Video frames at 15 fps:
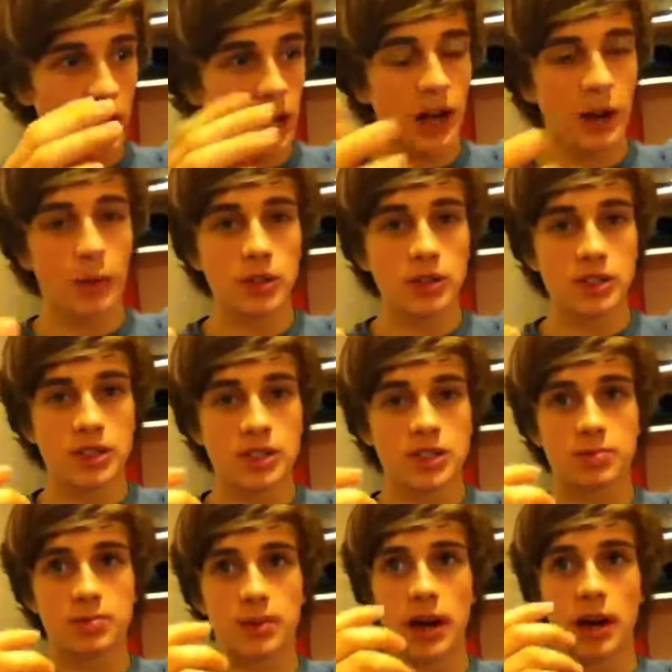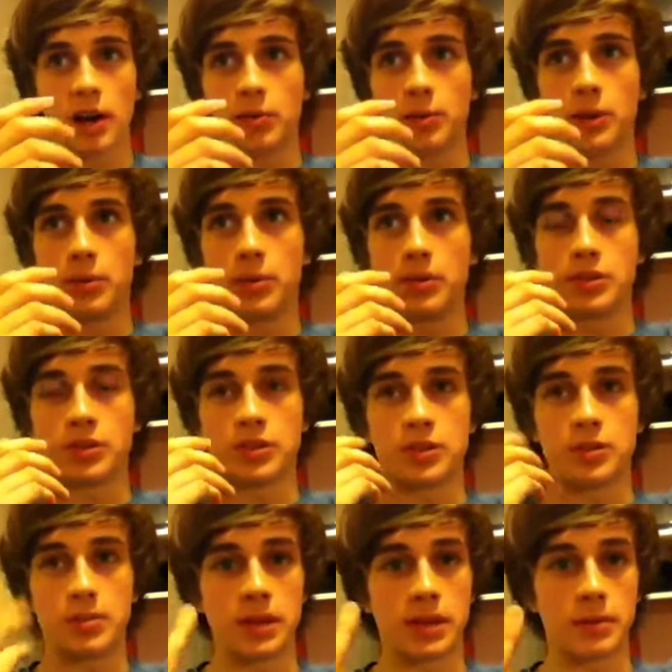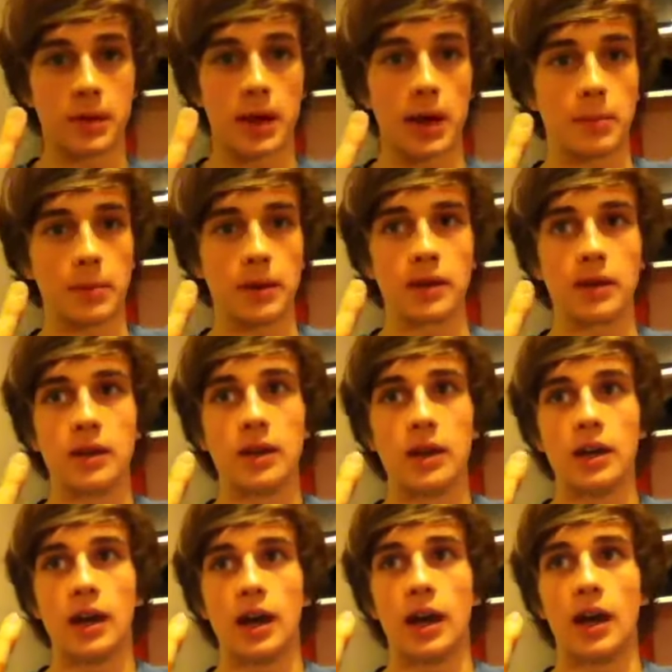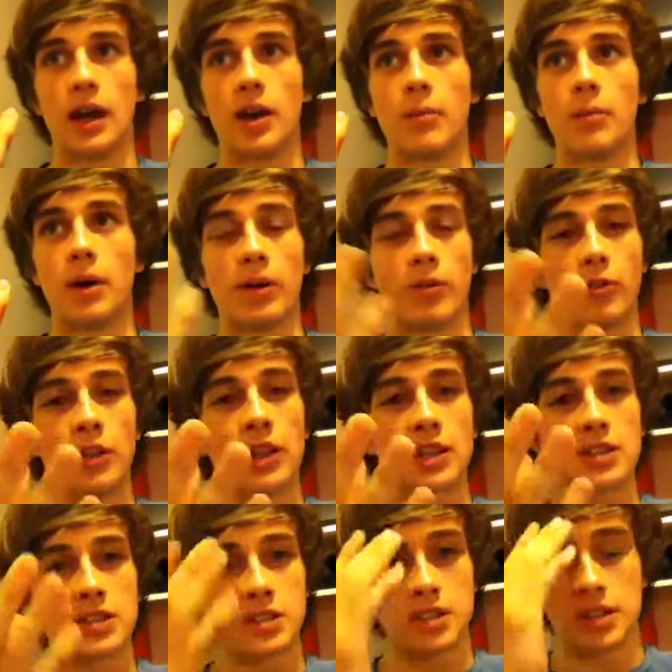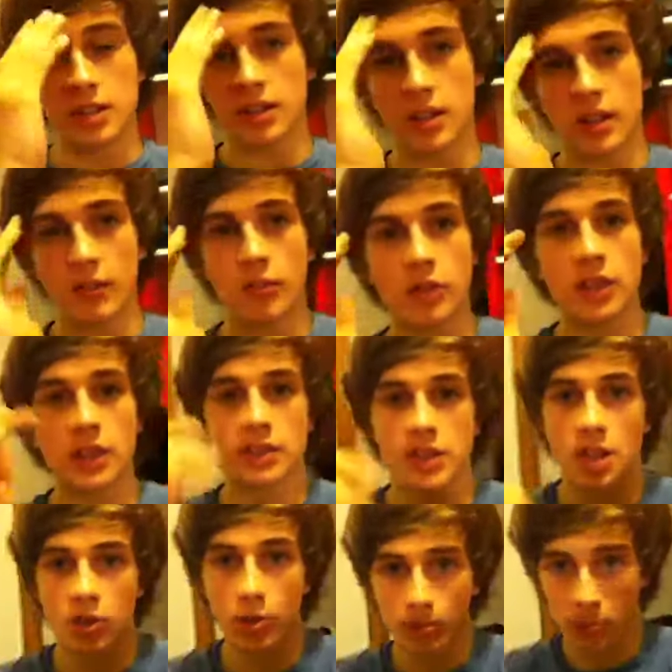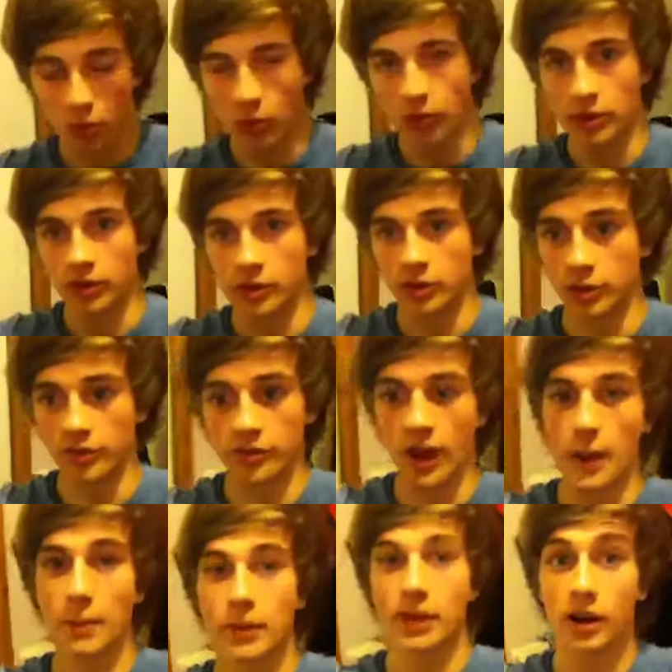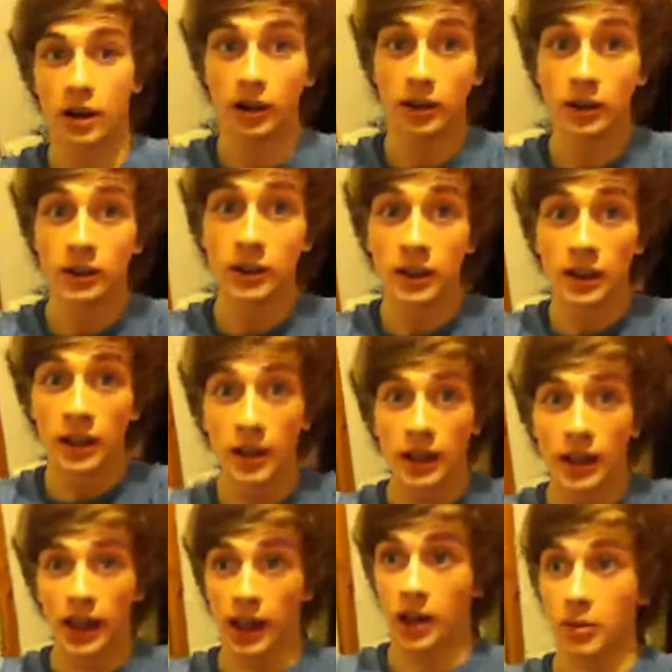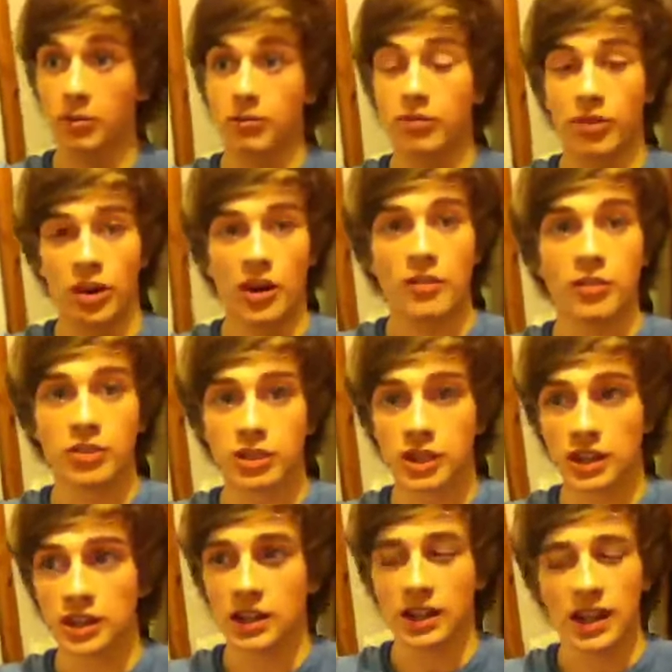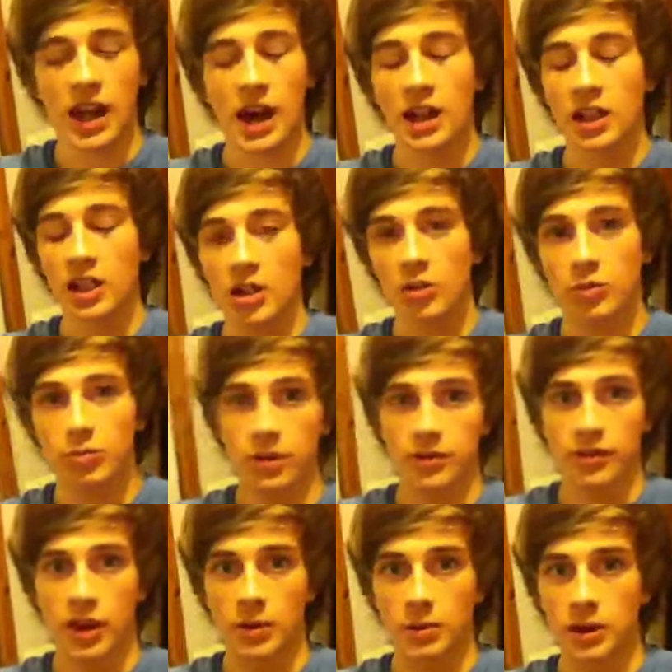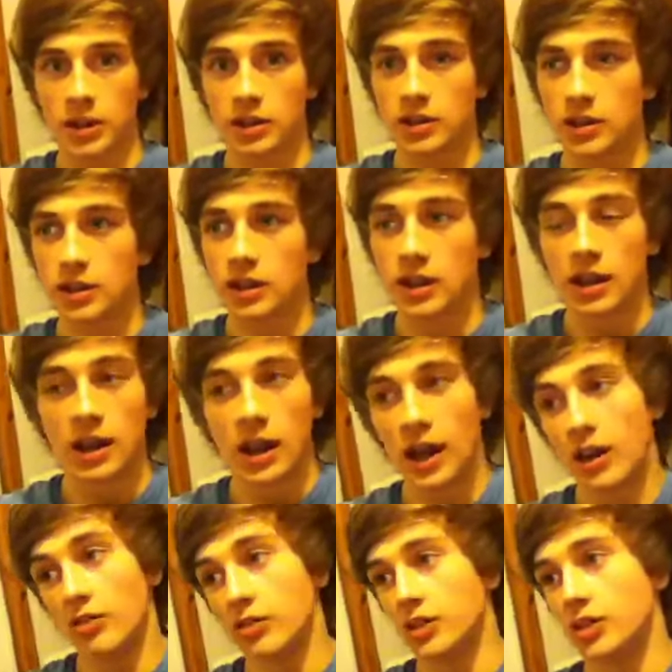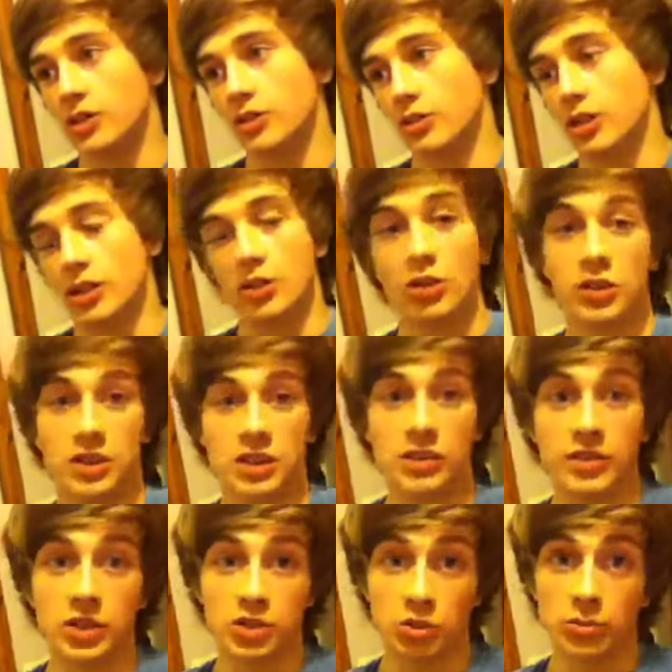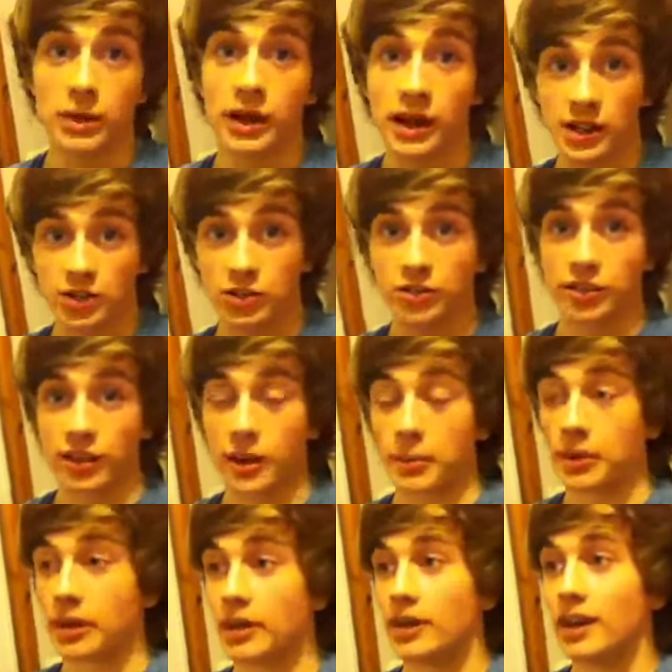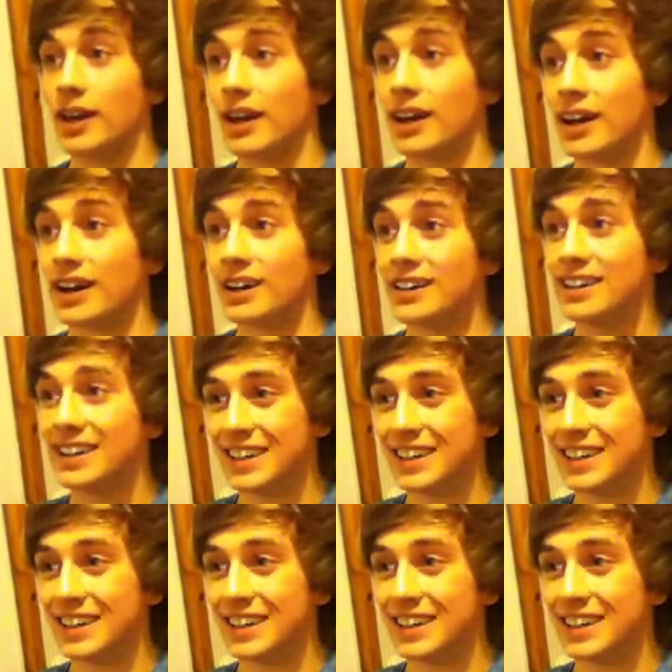I want to inspire people just to make them happy. I've realised how important your family are for everything. Like, I love my family. I really don't care, not the TV show, my actual family. I